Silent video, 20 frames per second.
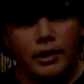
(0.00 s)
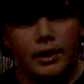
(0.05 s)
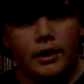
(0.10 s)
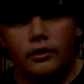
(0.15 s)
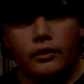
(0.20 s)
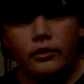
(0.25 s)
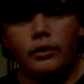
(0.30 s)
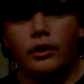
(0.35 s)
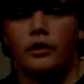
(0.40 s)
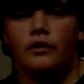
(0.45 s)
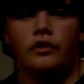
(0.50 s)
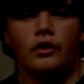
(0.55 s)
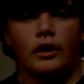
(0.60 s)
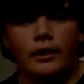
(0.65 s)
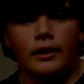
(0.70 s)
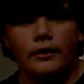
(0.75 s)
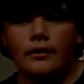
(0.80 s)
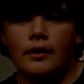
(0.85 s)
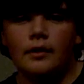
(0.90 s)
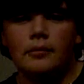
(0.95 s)
and Trade for like
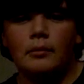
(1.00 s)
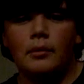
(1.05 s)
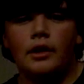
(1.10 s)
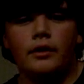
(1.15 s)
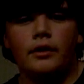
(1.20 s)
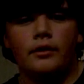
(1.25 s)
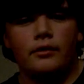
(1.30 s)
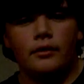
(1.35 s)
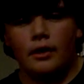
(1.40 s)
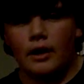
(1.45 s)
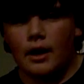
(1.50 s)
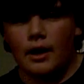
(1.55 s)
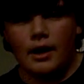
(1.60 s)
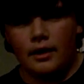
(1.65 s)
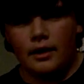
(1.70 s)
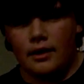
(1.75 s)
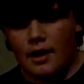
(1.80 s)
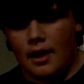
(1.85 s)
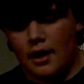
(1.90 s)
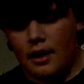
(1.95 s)
$10, and I had
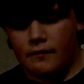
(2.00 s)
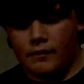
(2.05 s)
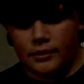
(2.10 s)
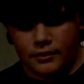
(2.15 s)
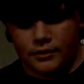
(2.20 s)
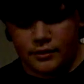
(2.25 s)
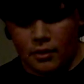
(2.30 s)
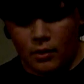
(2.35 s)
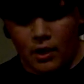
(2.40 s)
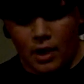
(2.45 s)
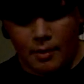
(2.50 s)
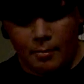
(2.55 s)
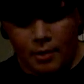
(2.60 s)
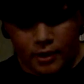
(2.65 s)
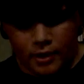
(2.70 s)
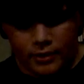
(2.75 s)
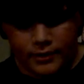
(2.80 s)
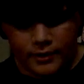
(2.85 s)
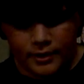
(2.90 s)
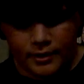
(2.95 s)
to have it. So I
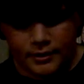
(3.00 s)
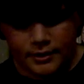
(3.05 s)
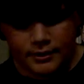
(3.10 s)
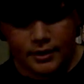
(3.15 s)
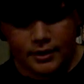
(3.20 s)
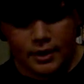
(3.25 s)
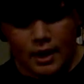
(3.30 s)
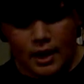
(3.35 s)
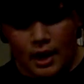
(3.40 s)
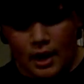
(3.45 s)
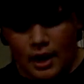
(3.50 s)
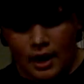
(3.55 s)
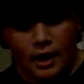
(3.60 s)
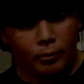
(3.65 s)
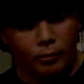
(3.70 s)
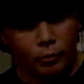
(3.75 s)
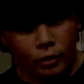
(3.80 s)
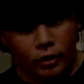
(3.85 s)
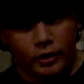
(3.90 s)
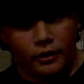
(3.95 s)
bought this, and I'm
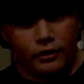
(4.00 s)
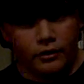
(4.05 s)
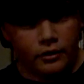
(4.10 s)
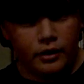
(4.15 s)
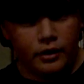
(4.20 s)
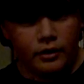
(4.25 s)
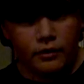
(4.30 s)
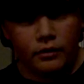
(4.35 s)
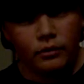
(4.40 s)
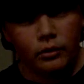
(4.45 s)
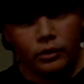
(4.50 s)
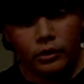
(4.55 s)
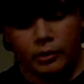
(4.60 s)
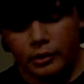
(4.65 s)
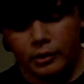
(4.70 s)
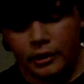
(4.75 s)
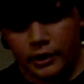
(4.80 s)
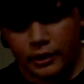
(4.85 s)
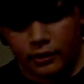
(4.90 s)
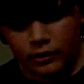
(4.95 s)
really looking forward to
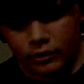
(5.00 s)
playing through